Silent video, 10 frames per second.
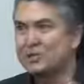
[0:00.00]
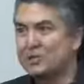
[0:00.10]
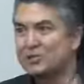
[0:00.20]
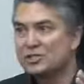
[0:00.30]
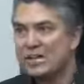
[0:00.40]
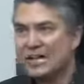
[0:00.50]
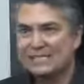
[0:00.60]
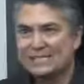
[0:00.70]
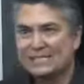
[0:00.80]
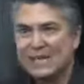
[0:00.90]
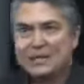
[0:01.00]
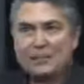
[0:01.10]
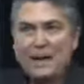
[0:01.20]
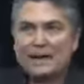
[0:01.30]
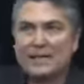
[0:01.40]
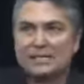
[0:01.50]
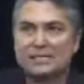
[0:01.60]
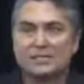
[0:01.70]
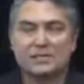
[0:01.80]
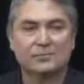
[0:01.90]
not just the back-end
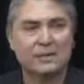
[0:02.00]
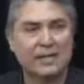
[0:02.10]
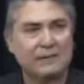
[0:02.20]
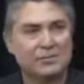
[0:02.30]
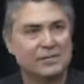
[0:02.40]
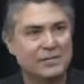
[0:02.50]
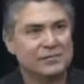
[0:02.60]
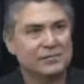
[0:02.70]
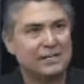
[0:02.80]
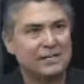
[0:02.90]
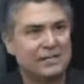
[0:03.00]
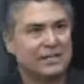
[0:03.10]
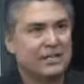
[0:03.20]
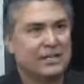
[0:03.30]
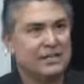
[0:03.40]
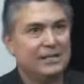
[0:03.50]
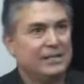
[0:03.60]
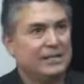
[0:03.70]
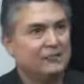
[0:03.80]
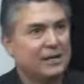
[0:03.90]
system that captures
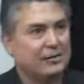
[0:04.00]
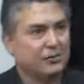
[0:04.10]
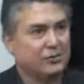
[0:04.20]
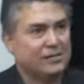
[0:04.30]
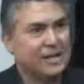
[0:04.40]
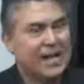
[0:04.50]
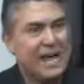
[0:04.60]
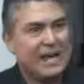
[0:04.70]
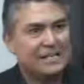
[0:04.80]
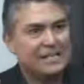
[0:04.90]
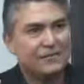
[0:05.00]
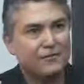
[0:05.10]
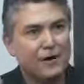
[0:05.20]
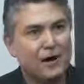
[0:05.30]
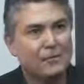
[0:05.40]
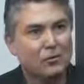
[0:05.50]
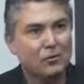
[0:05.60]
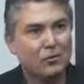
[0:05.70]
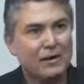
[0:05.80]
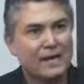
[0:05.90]
the records. It's far
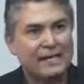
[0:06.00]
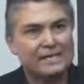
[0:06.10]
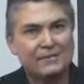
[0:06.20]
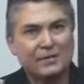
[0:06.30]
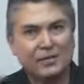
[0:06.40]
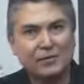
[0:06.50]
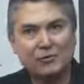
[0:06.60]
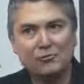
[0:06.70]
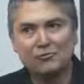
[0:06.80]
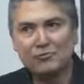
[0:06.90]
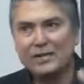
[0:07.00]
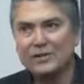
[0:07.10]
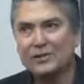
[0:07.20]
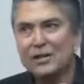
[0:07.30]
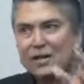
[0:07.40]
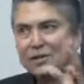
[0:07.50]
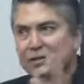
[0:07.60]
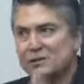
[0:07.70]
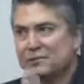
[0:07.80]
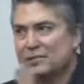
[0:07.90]
more. It's giving you real
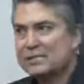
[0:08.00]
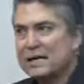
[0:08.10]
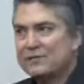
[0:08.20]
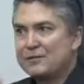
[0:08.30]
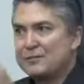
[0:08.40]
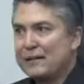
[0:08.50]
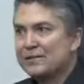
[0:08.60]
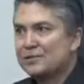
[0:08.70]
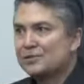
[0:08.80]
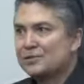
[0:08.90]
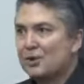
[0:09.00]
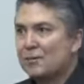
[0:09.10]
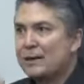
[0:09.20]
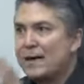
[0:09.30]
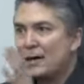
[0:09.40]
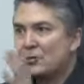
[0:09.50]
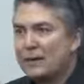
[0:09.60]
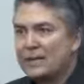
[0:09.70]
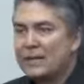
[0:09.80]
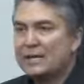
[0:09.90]
useful stuff that makes your job
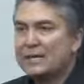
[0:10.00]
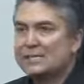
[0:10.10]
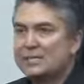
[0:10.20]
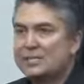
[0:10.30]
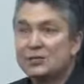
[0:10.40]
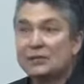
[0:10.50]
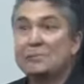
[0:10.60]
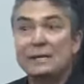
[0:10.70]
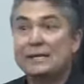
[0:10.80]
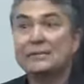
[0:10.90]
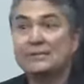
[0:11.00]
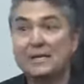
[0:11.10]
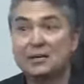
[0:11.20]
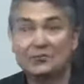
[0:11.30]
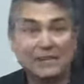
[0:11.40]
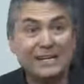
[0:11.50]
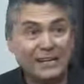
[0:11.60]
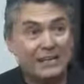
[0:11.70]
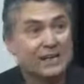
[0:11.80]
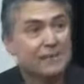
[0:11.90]
quicker and easier to do. You could be even say
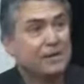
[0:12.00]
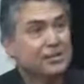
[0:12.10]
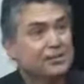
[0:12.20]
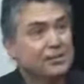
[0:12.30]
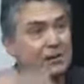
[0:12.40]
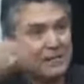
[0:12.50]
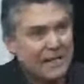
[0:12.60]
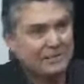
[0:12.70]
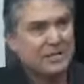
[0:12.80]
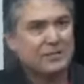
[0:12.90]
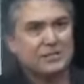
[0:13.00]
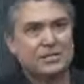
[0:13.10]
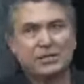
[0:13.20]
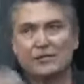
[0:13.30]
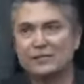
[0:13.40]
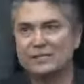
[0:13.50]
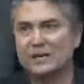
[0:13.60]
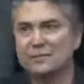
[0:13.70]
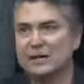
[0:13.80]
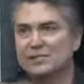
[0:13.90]
greener, because you don't have to go into the office
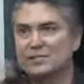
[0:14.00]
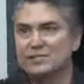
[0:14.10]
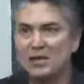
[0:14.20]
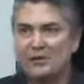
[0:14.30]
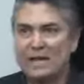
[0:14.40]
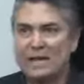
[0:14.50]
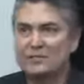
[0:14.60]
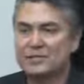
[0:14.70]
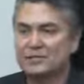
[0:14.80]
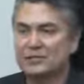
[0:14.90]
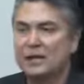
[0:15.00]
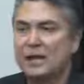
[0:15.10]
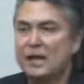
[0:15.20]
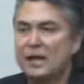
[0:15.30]
so much. You don't have to